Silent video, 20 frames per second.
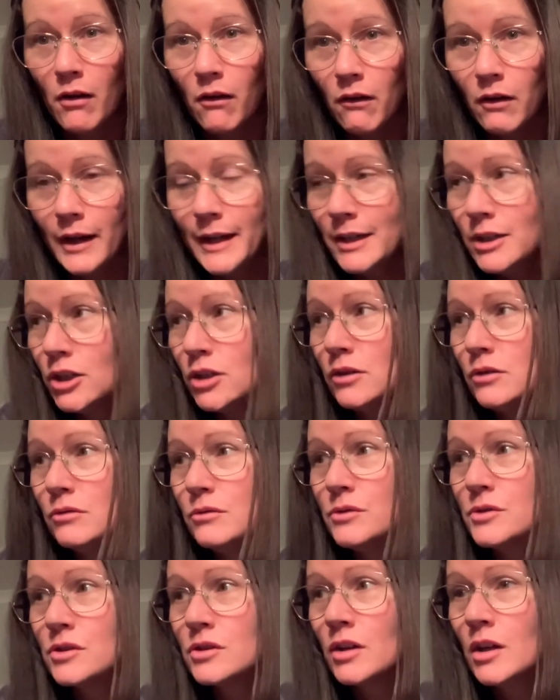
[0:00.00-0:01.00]

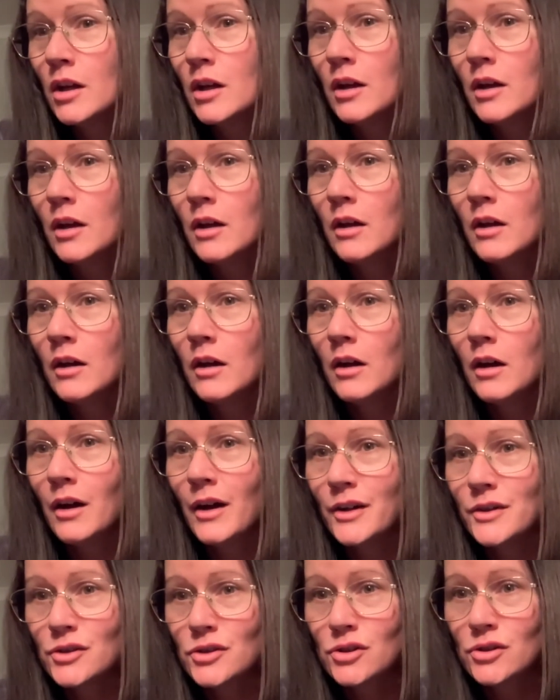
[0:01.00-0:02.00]
use a
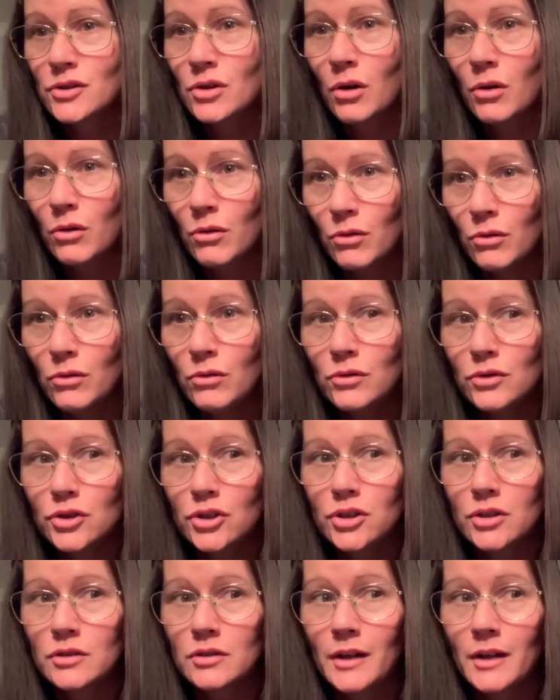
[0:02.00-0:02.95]
torch,